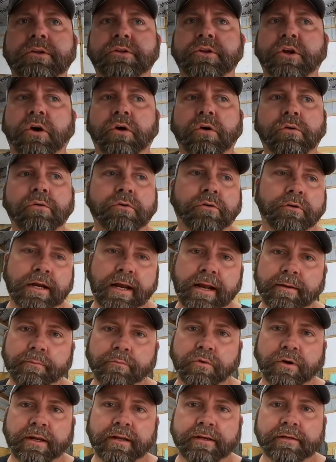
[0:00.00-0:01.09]
don't
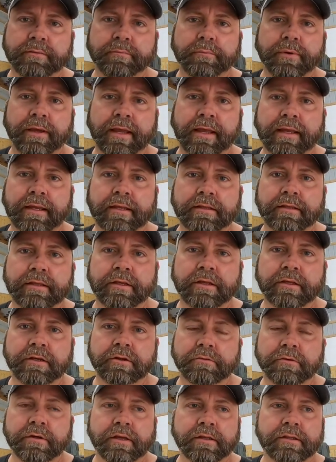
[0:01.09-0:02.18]
grab random paint that you
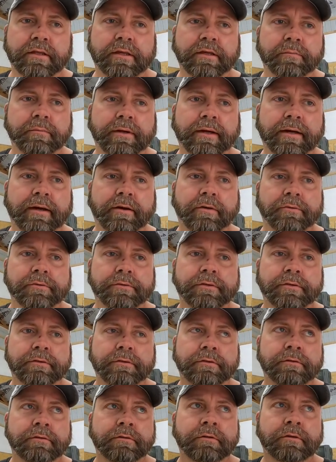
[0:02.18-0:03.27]
know nothing about,
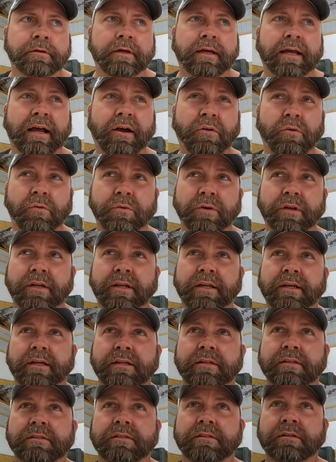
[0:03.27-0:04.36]
how old it
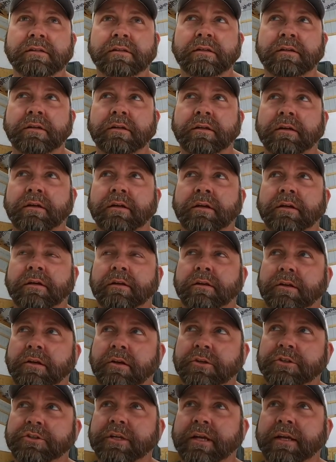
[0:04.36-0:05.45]
is,
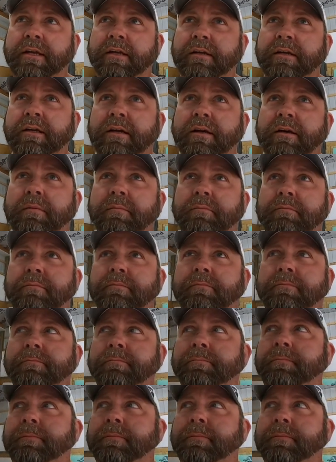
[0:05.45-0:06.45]
not shake it up,